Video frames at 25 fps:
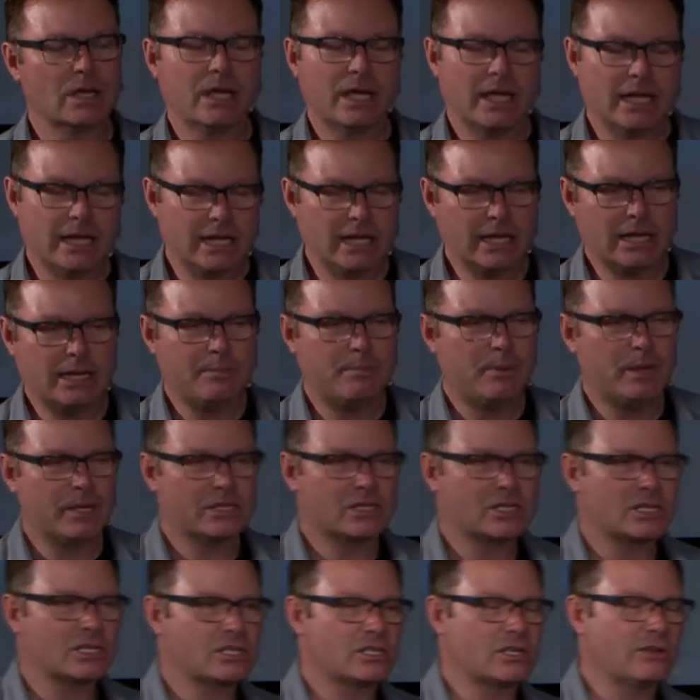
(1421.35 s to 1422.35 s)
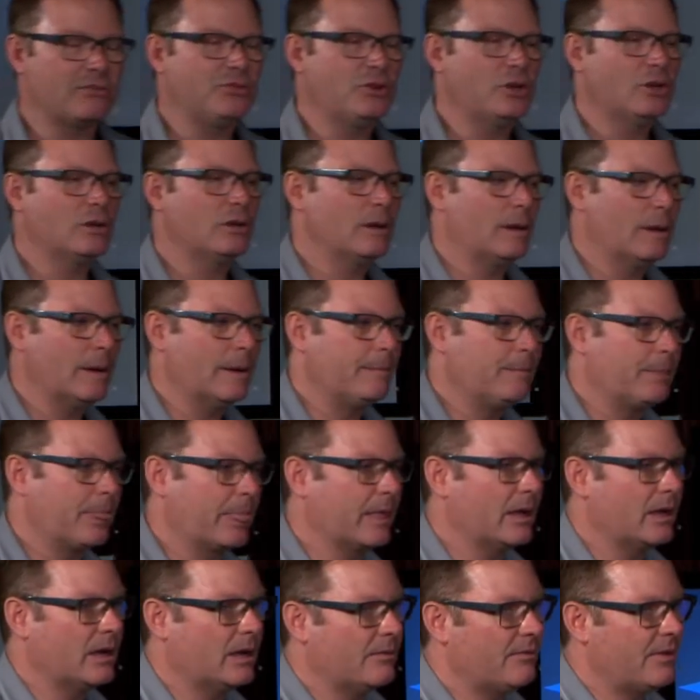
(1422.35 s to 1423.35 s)
In any business, if you would to uh,
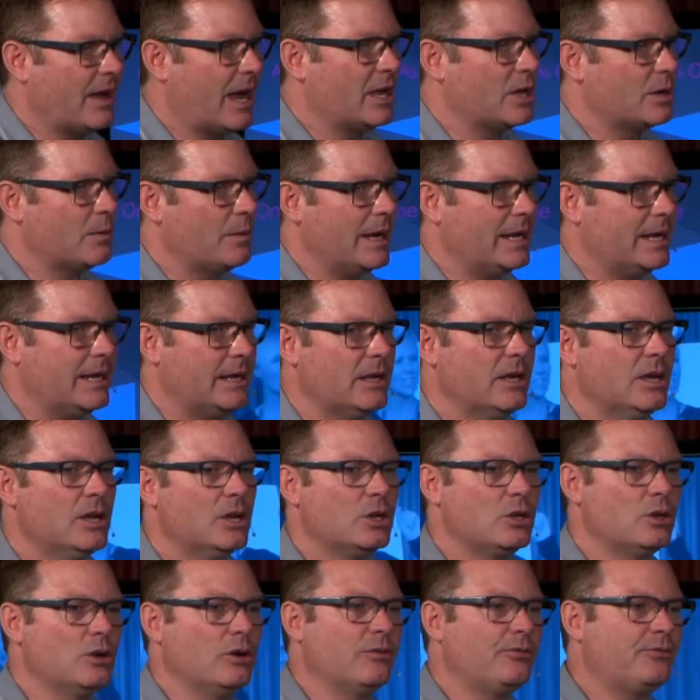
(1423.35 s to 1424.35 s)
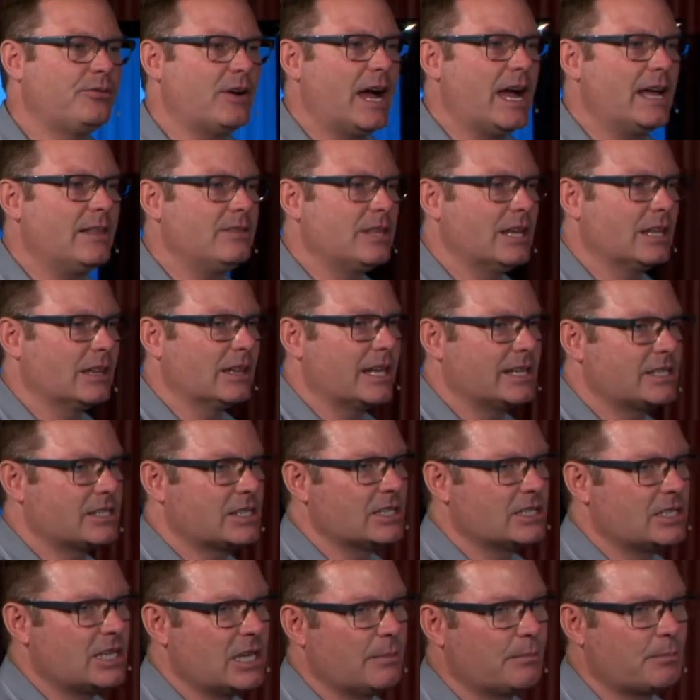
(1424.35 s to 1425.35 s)
evaluate it, you'll find that less
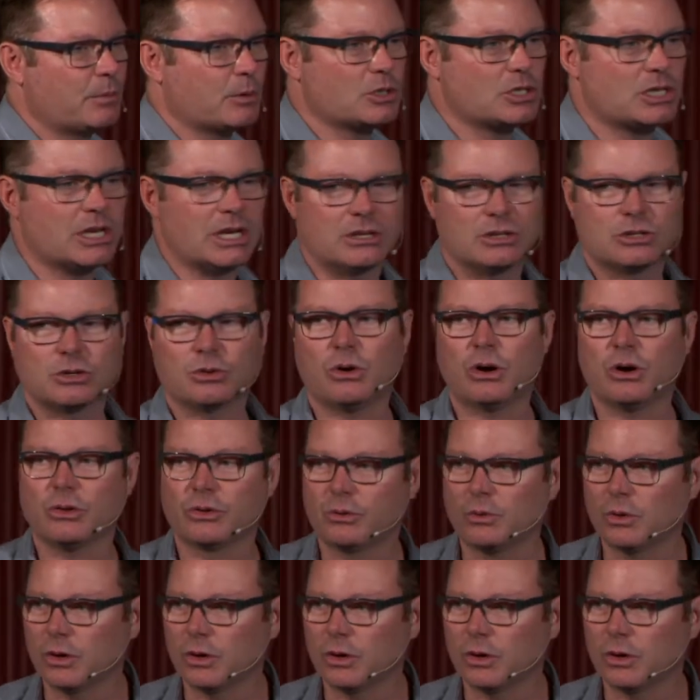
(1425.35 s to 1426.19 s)
than 10% do all the